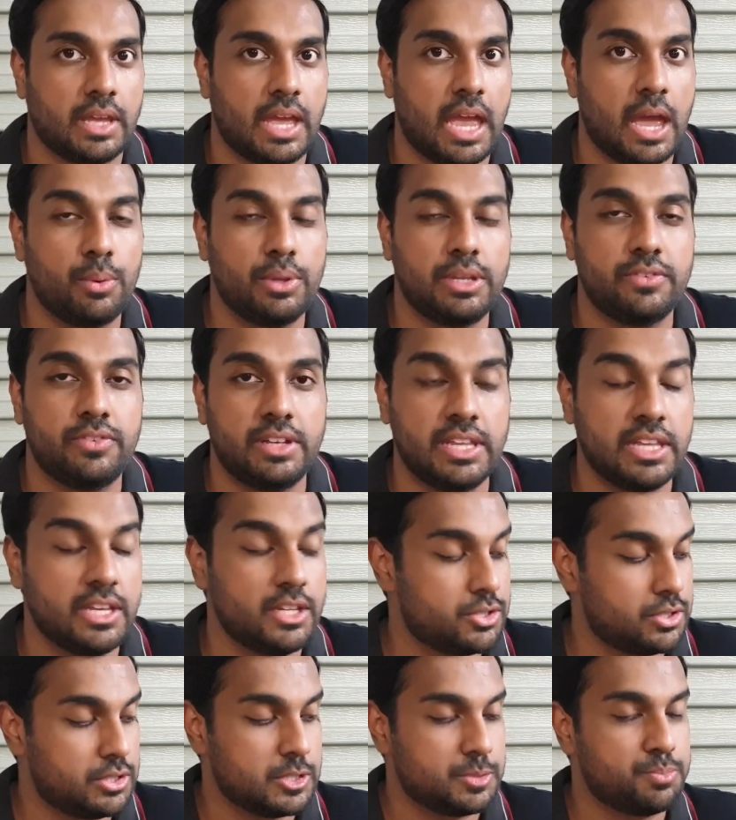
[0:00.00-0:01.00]
I will leave a
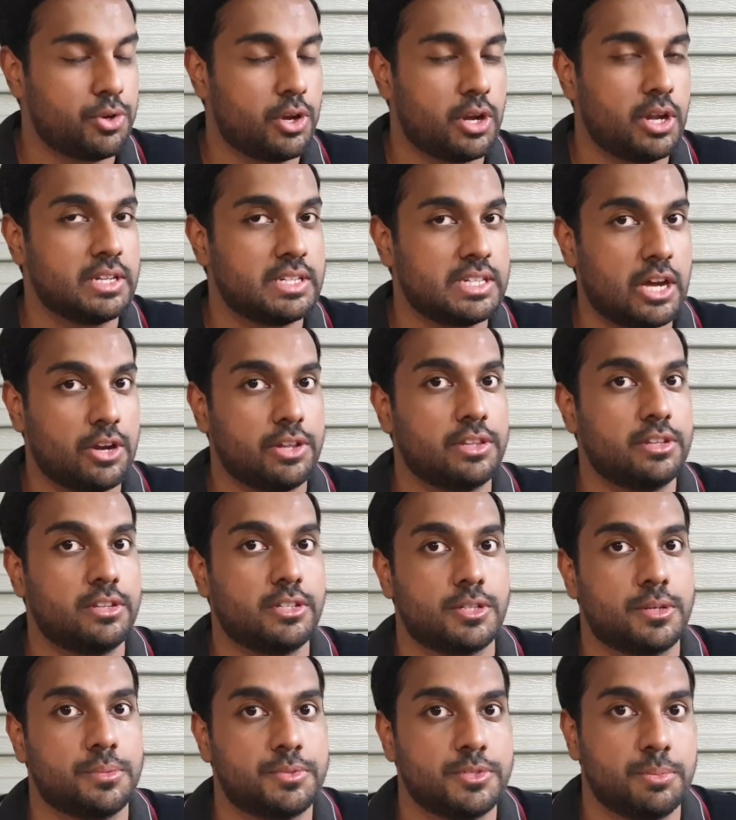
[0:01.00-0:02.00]
link to this product down in the
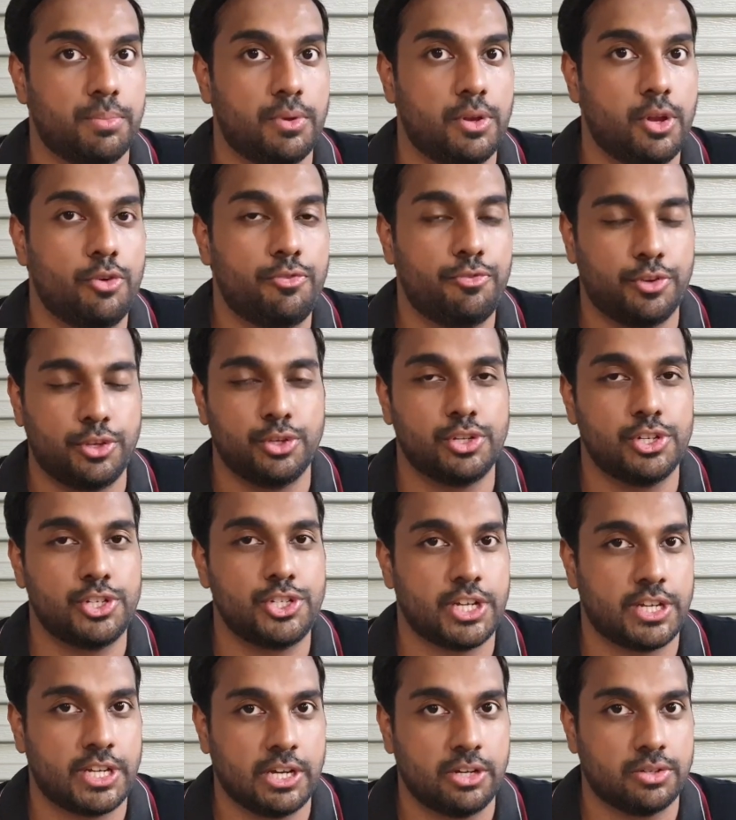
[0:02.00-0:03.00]
description below for you to
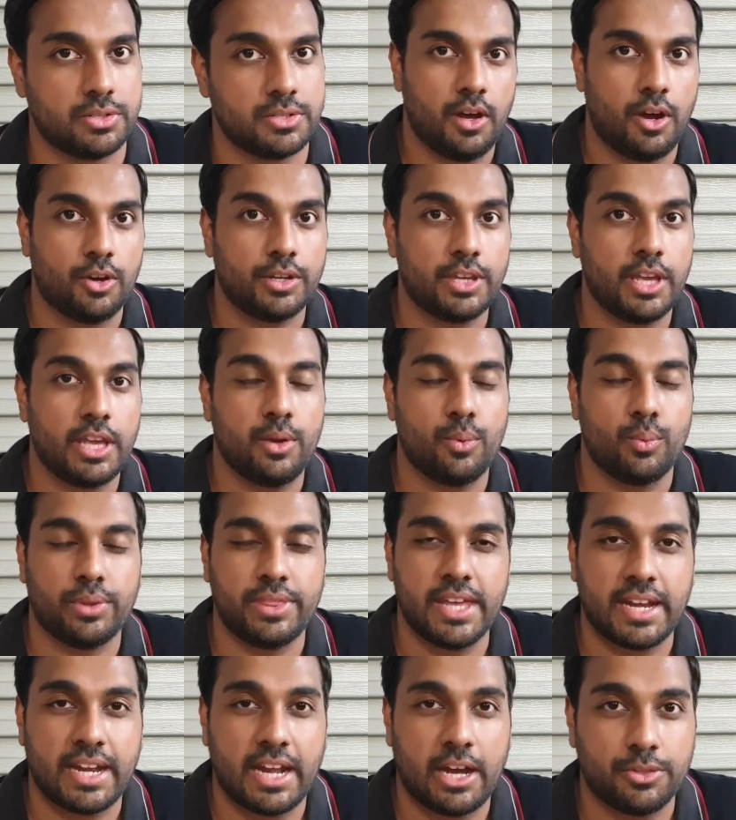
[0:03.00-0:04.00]
check out. Okay, with
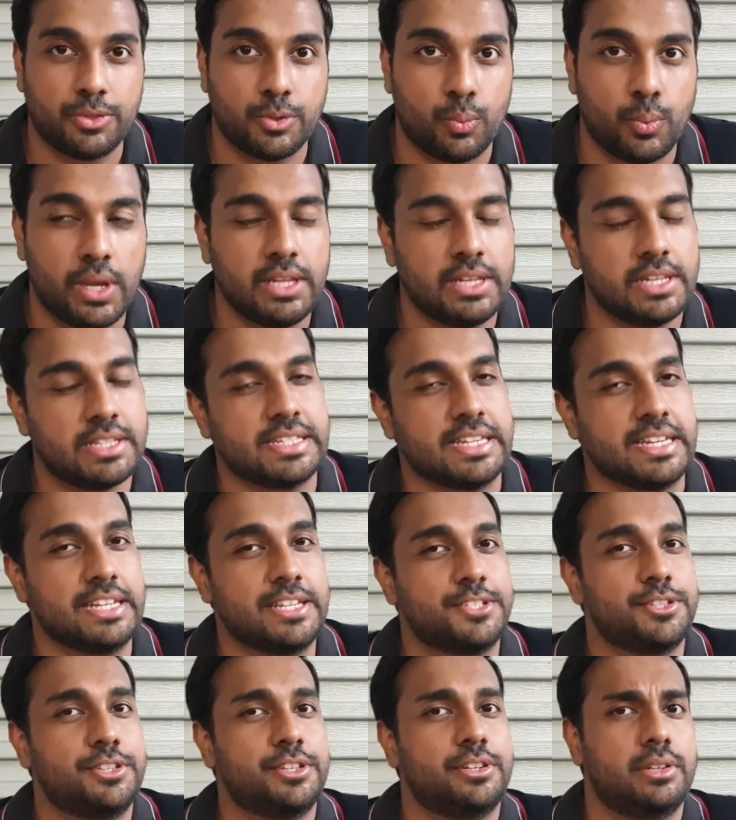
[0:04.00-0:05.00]
that out the way, let's get
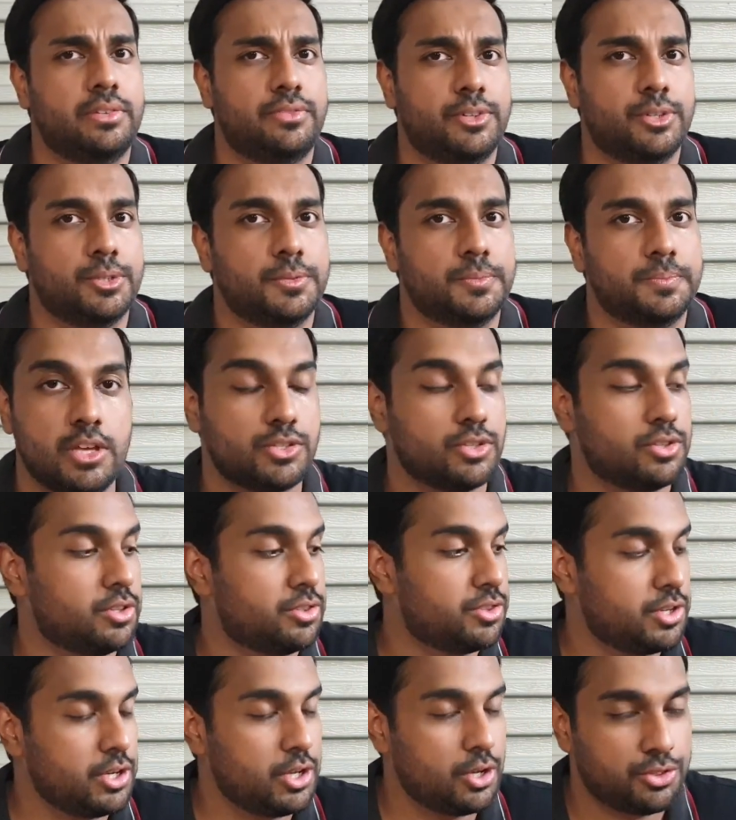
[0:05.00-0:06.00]
into the review. So the
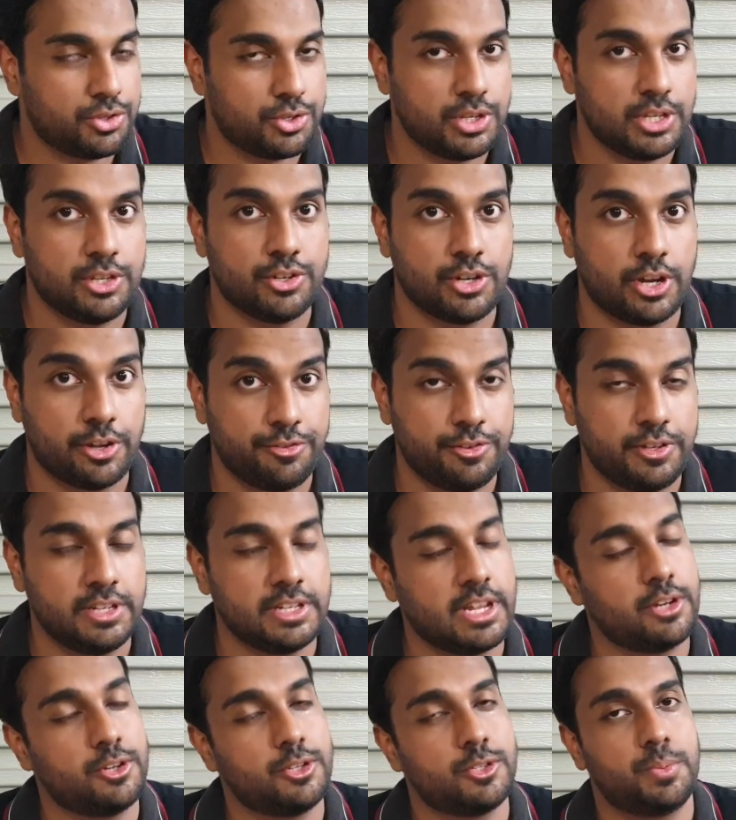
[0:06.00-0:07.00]
303 Graphene
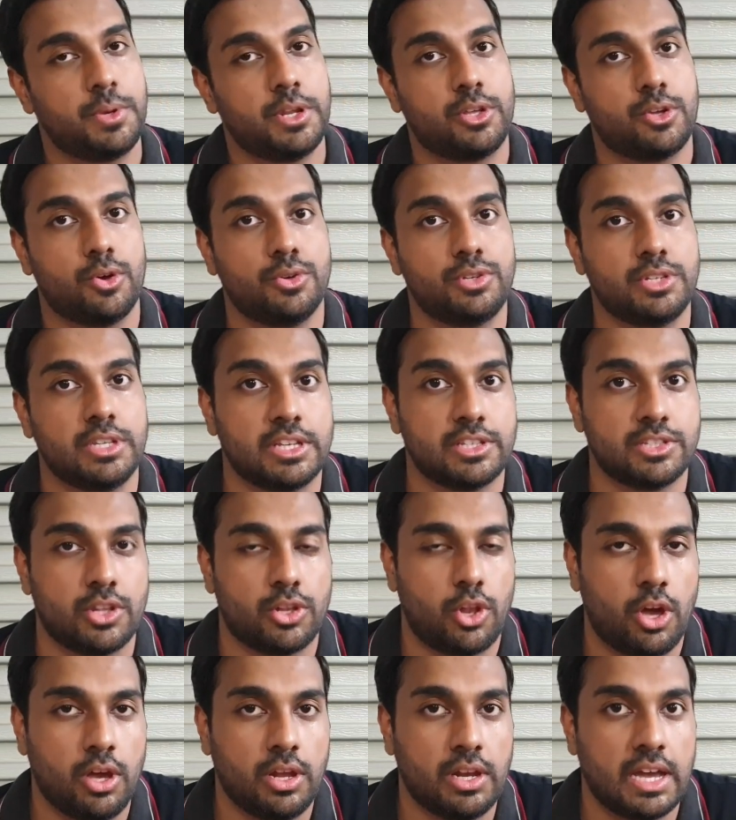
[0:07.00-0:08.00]
Nano Spray Coating is a
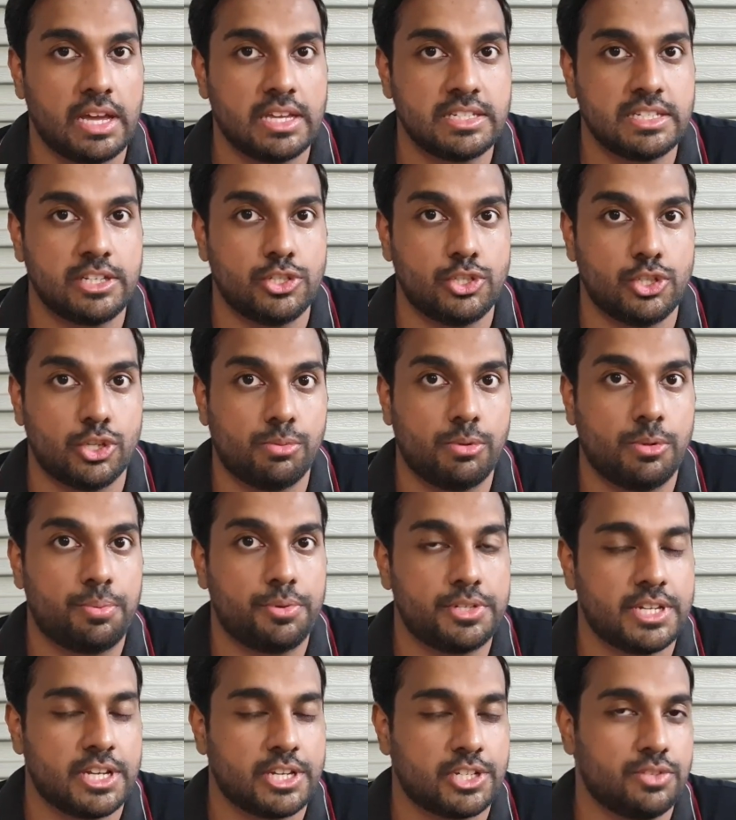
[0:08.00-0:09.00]
long-lasting, durable
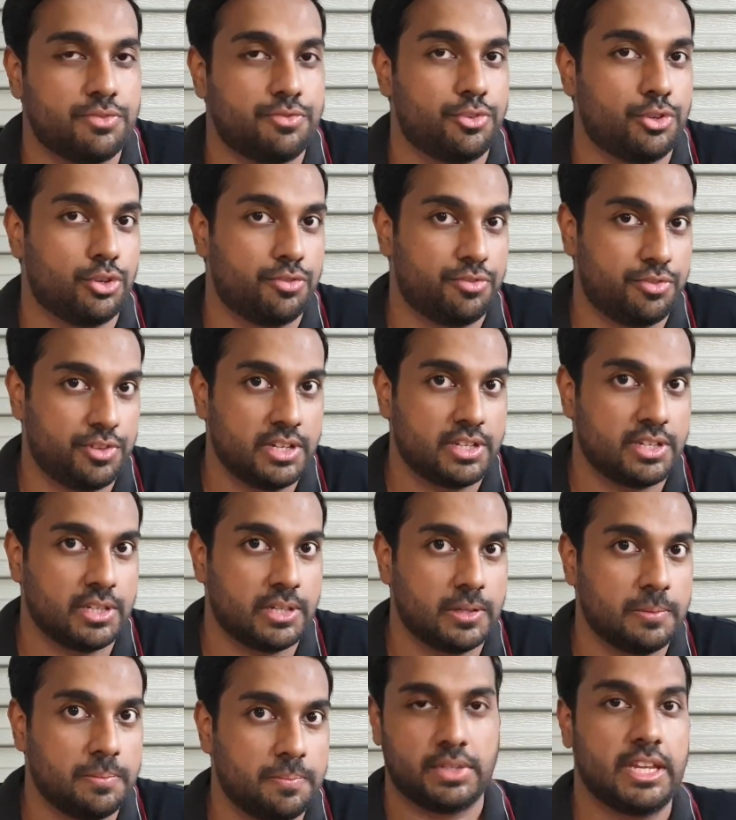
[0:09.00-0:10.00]
protection for your vehicle.